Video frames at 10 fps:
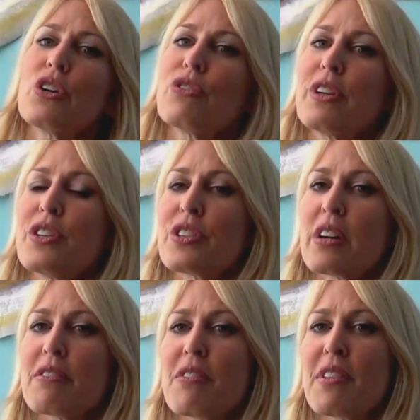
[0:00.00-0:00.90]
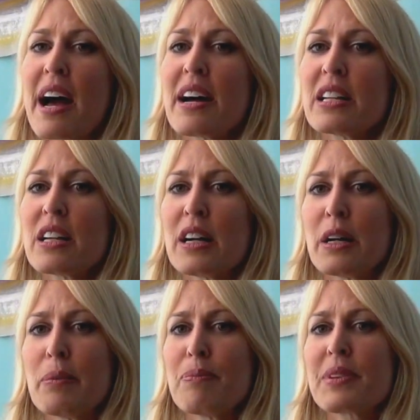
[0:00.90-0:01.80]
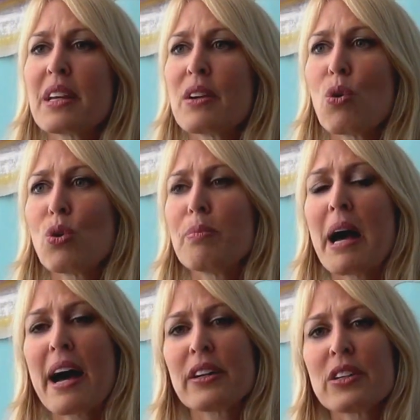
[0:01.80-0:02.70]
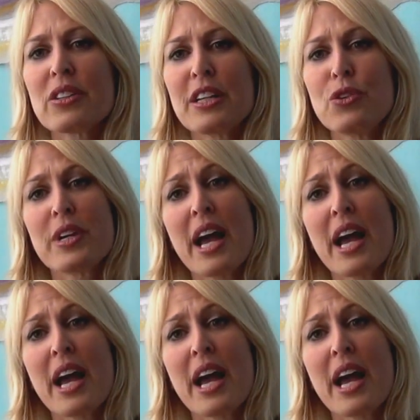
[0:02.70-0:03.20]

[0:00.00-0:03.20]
rid yourself of that old pattern, then you